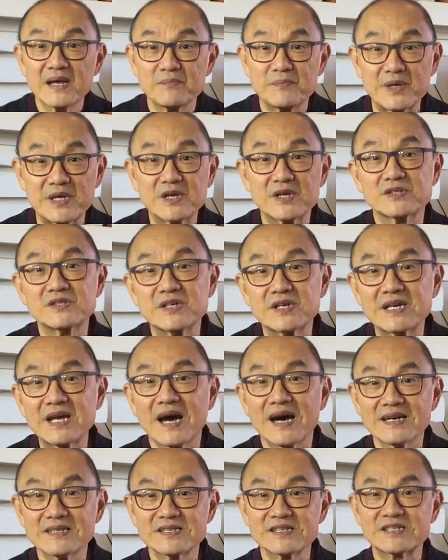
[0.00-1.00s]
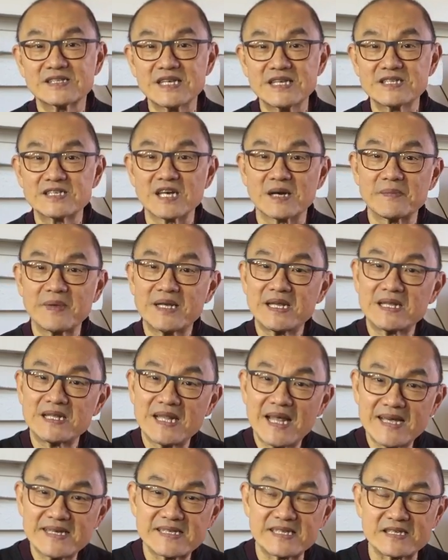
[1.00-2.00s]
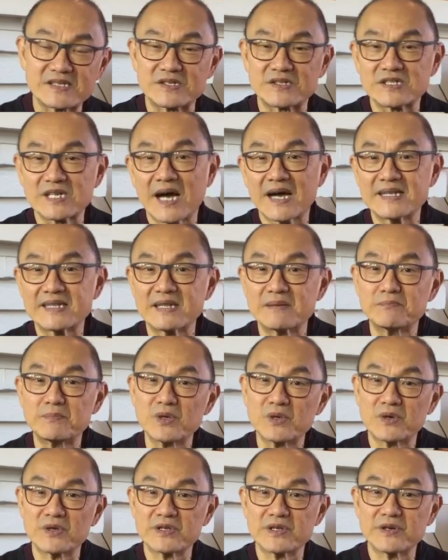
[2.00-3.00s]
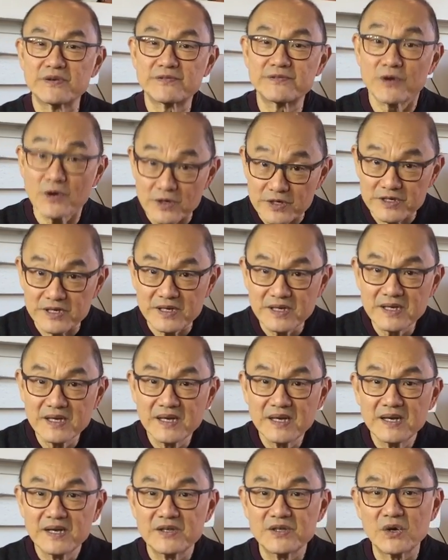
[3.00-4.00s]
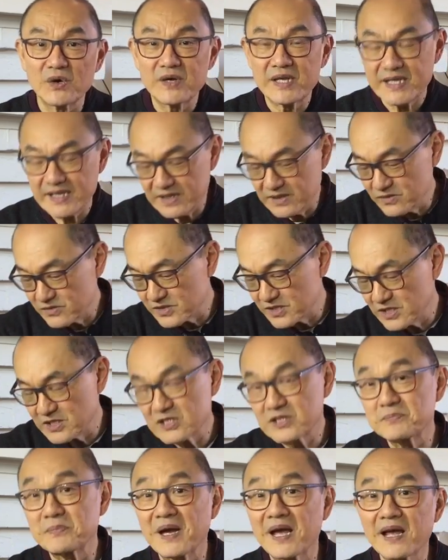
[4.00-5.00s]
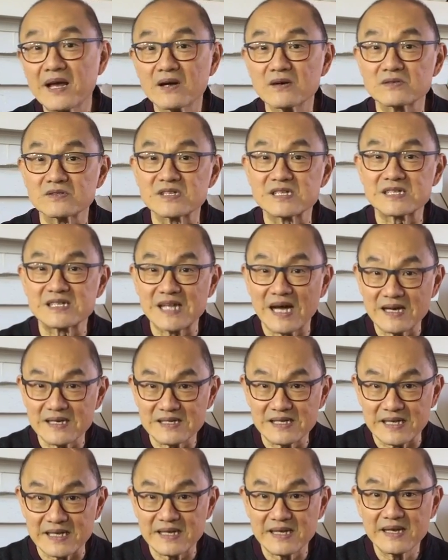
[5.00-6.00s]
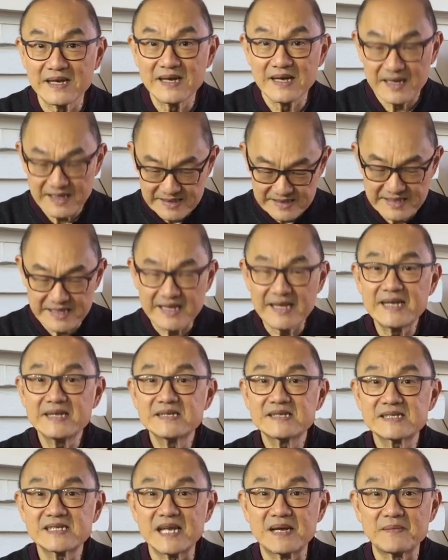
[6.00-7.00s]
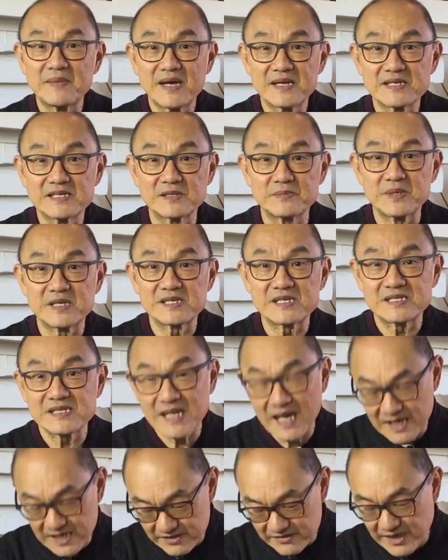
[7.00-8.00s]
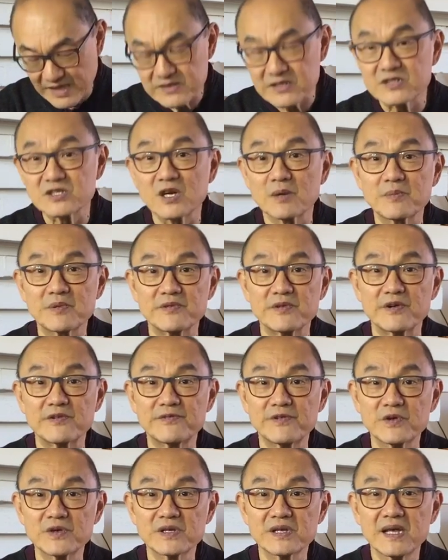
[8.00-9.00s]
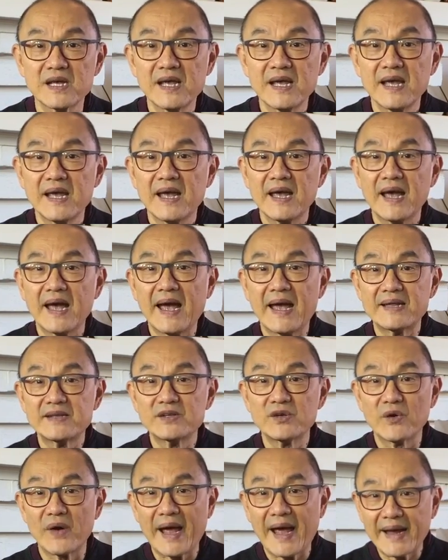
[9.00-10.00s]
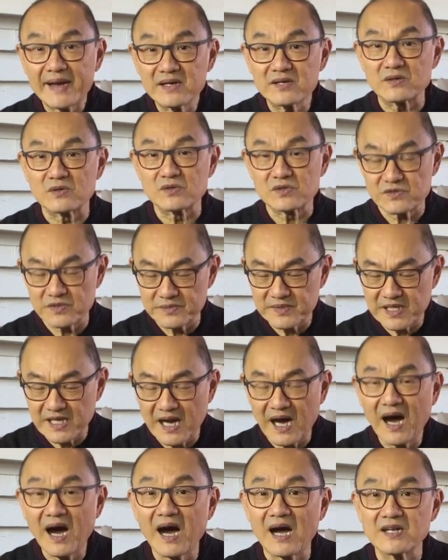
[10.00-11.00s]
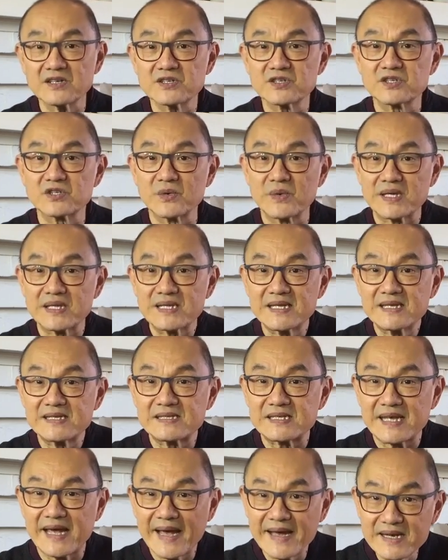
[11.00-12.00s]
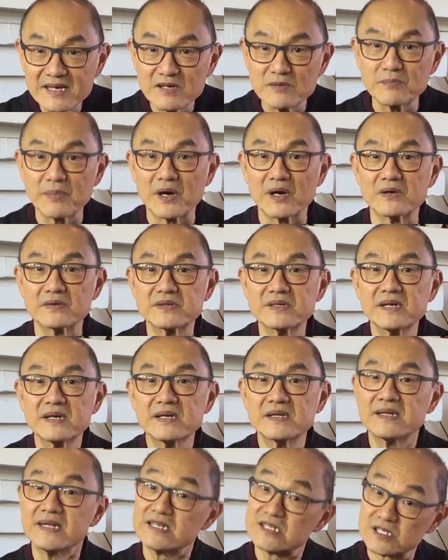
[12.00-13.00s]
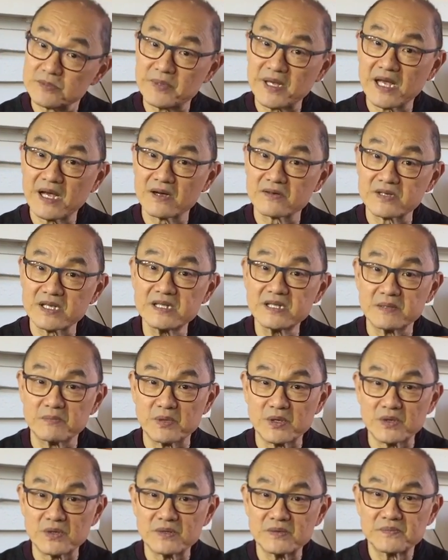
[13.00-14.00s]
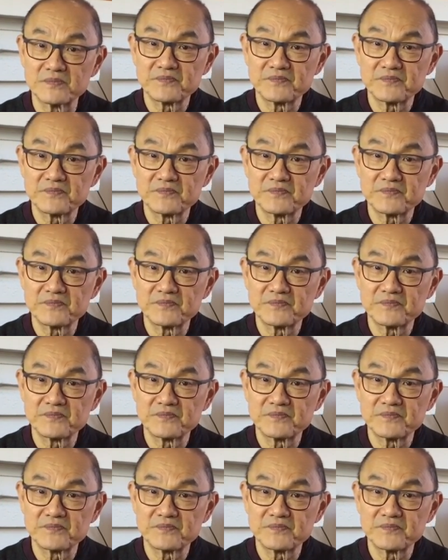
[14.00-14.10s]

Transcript: Because you can't cinch up any laces to tighten the boot on your foot, your heels need to be held snugly. The instep has to be snug around the top of your foot, and your ankles from the arch to at least the ankle bone needs to be held in the boot.